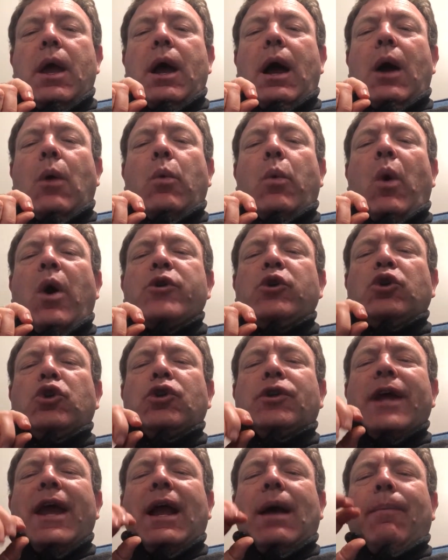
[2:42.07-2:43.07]
I want you to
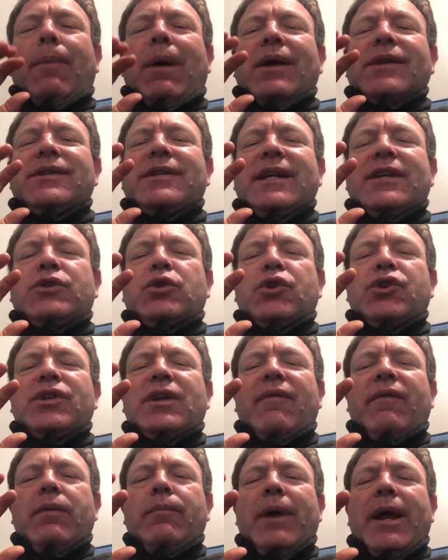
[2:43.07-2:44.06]
take about 6 or
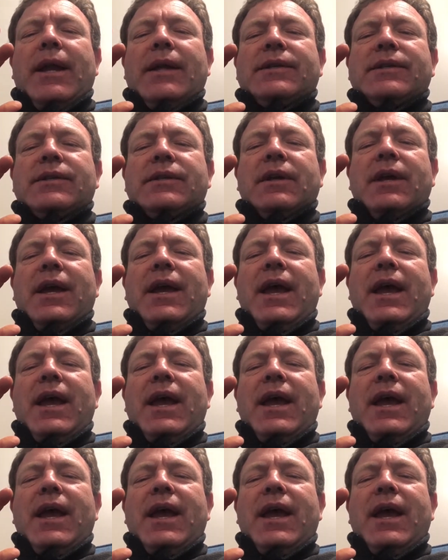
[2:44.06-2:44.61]
7 minutes,